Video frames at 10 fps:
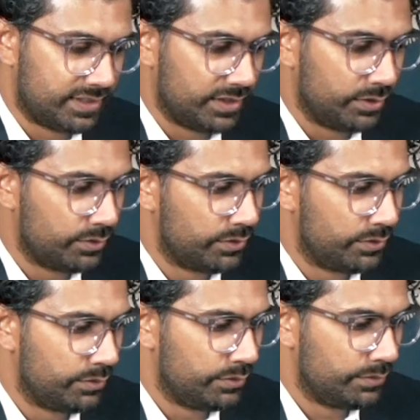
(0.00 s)
can go
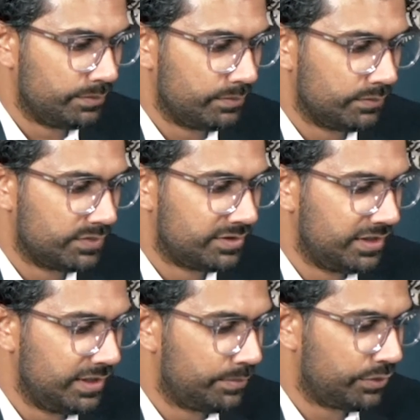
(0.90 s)
to
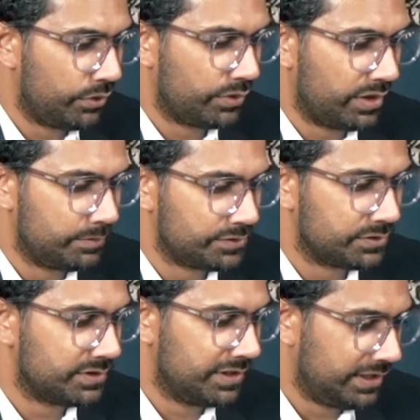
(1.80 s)
city programs
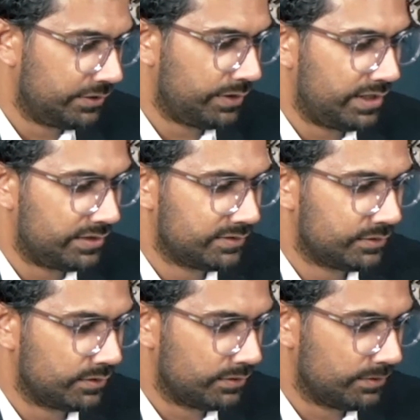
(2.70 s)
or city grants
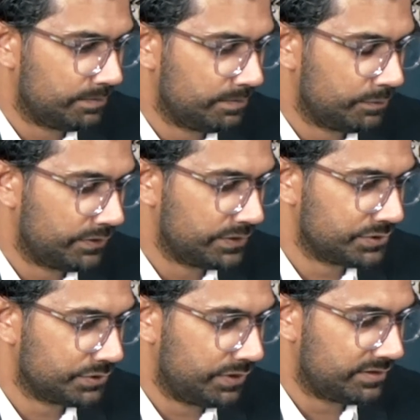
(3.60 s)
or
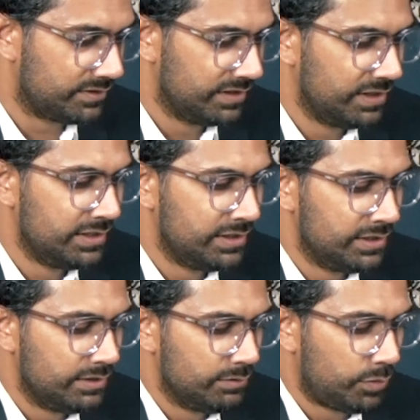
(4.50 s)
provincial grants,
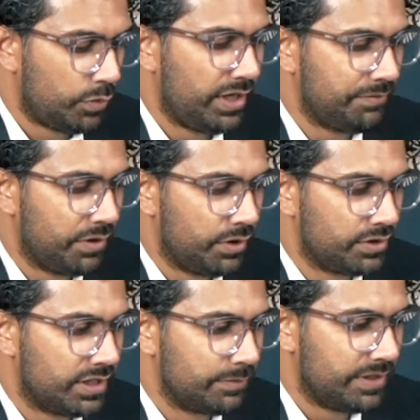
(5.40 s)
but we have a
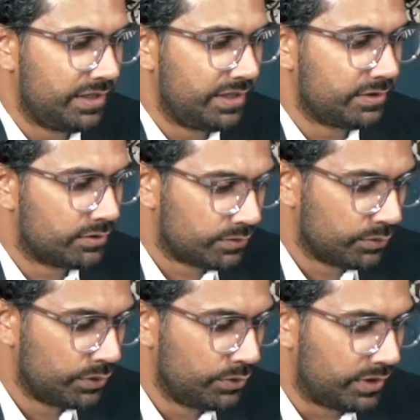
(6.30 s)
hard time getting
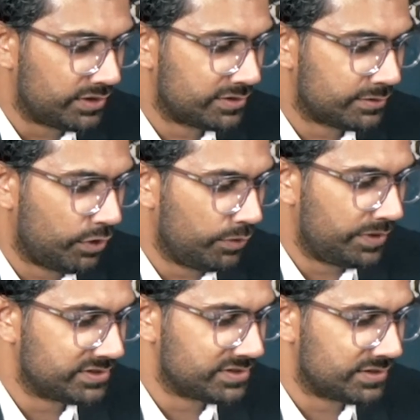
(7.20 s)
through as small
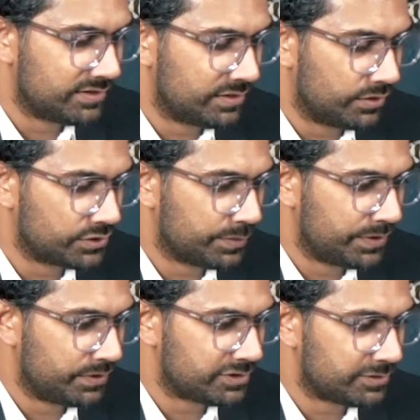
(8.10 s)
businesses and
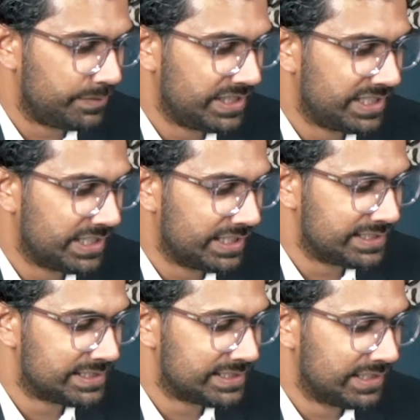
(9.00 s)
entrepreneurs
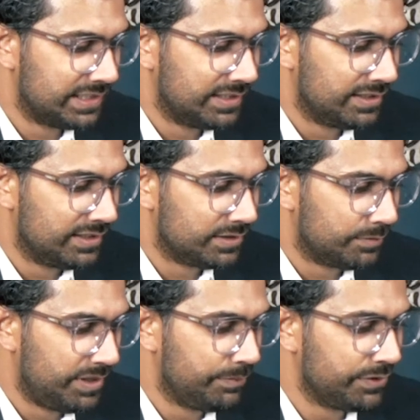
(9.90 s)
because the
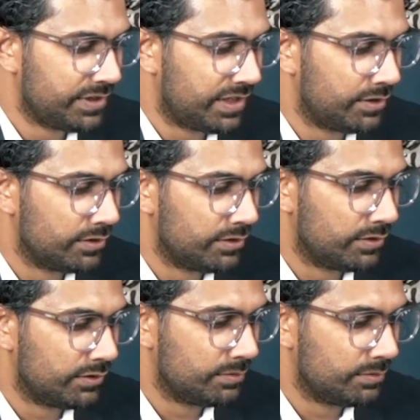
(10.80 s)
people that are